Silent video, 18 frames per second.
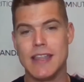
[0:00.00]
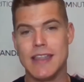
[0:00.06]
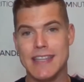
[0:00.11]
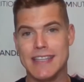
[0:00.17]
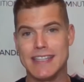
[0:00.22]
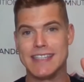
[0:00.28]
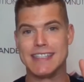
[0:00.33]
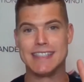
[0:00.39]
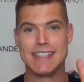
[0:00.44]

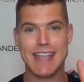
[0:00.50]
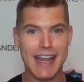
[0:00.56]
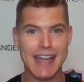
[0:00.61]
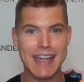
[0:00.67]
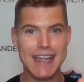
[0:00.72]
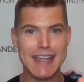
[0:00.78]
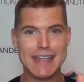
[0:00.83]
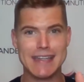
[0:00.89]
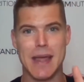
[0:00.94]
The
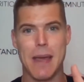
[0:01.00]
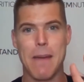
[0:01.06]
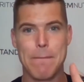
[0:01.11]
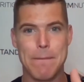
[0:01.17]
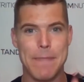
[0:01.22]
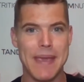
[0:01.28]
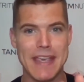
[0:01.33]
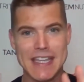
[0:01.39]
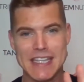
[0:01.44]
second
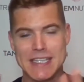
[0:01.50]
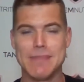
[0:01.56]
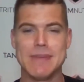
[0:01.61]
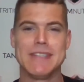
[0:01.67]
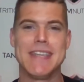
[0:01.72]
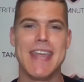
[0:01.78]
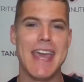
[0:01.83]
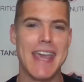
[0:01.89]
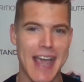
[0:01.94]
biggest
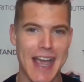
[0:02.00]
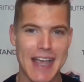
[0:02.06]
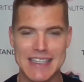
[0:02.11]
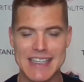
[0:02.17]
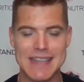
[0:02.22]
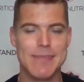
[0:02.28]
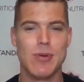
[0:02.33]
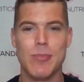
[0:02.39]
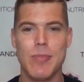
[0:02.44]
mistake I
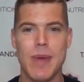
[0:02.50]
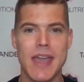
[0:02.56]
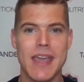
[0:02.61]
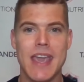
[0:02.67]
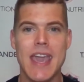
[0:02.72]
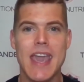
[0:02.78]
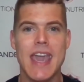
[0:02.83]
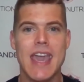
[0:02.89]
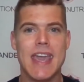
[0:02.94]
see people
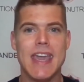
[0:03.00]
make